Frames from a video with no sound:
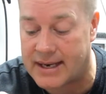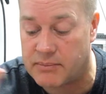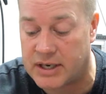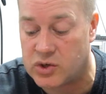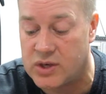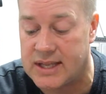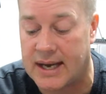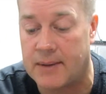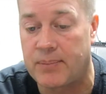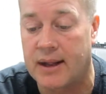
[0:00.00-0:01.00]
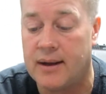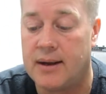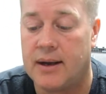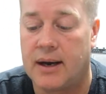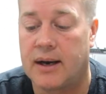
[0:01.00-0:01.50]
And by doing that,
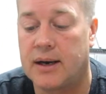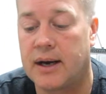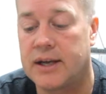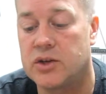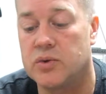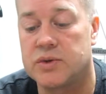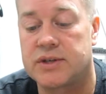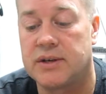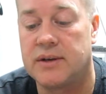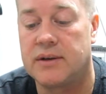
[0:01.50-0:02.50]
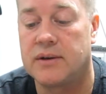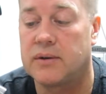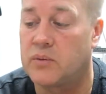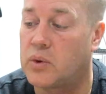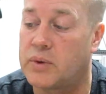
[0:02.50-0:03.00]
I use
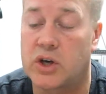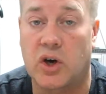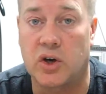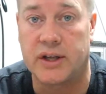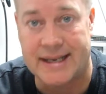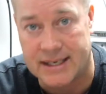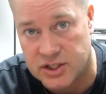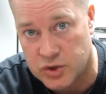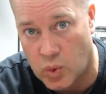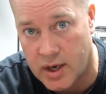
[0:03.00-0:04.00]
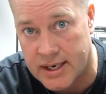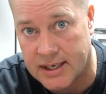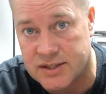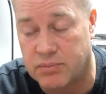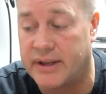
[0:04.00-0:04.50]
what we call an anti-swan
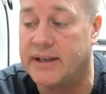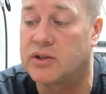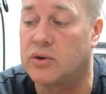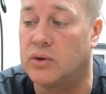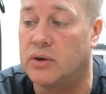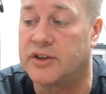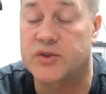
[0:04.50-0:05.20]
neck splint, or a